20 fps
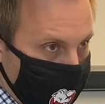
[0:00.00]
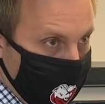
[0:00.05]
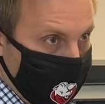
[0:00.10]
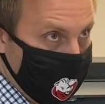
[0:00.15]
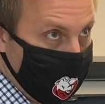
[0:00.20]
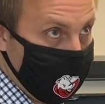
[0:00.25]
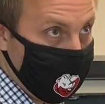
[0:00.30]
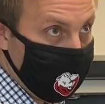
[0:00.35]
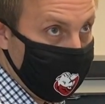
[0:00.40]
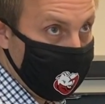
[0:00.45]
of
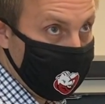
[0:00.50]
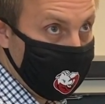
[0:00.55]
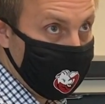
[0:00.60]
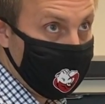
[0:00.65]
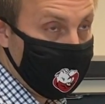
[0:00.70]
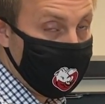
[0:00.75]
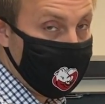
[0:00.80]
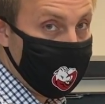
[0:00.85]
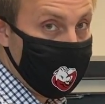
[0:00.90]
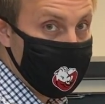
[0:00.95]
putting a little
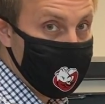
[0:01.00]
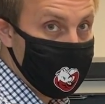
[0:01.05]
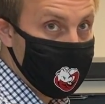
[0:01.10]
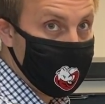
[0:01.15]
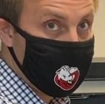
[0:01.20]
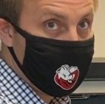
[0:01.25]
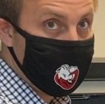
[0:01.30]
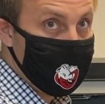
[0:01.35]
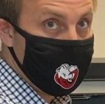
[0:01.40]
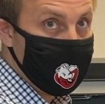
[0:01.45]

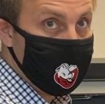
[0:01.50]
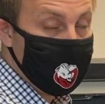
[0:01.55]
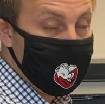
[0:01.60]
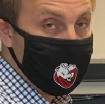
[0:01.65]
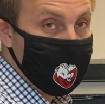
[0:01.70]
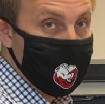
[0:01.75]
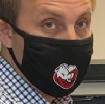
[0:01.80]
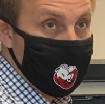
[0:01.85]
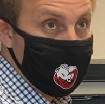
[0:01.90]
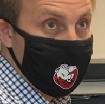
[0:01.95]
pressure
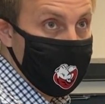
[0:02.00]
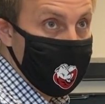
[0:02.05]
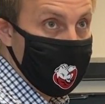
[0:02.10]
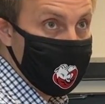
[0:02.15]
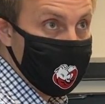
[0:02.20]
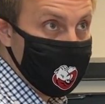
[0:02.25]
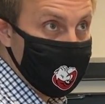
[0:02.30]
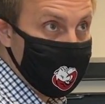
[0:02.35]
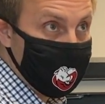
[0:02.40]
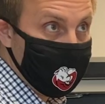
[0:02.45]

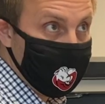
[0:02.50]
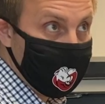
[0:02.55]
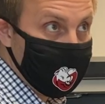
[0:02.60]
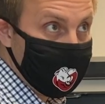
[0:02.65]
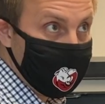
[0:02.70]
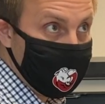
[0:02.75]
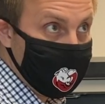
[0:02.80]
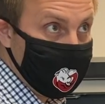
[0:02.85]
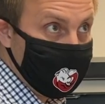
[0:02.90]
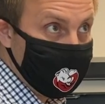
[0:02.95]
as she breathes
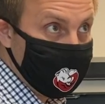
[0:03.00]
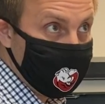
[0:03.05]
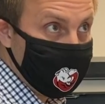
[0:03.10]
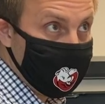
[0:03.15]
in